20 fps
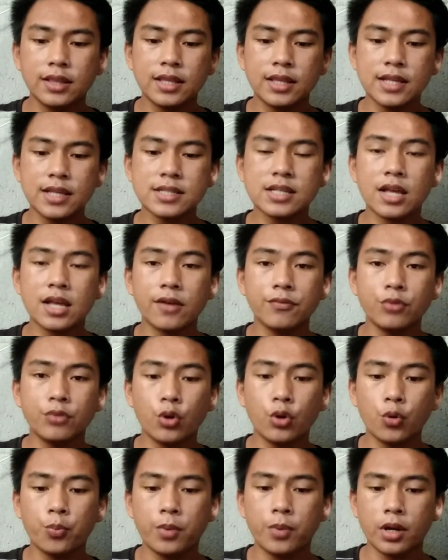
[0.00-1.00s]
These have
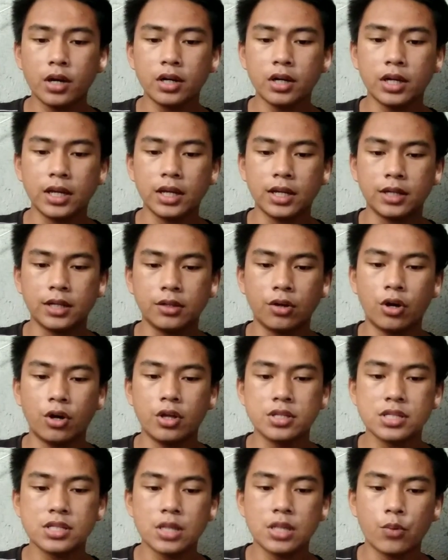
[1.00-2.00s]
no bearing
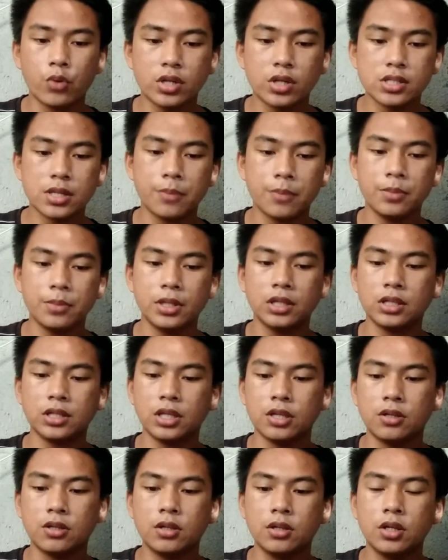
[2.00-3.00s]
on someone's
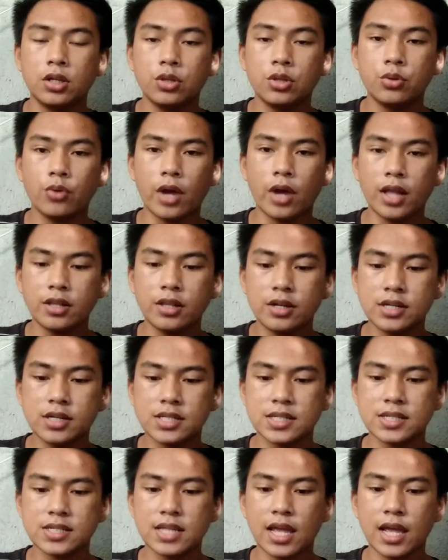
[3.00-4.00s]
ability to
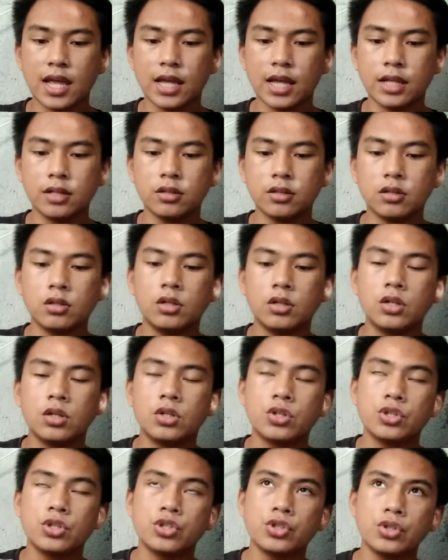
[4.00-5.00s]
understand
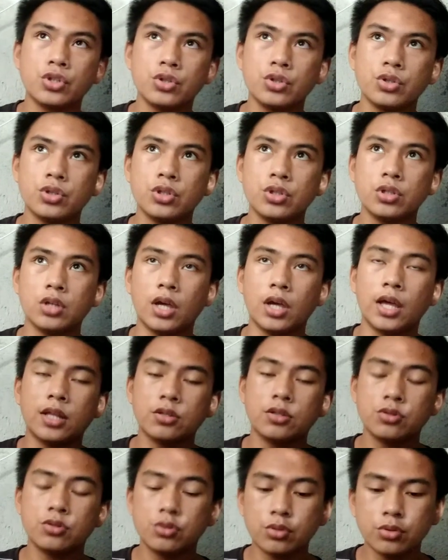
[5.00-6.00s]

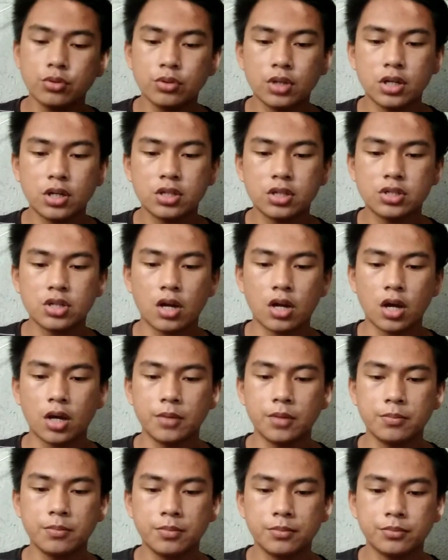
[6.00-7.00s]
and do their
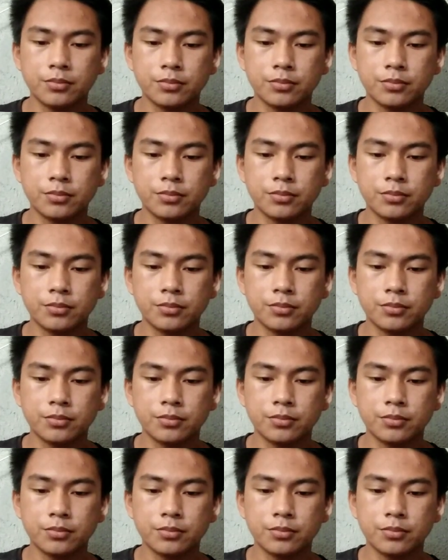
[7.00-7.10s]
job,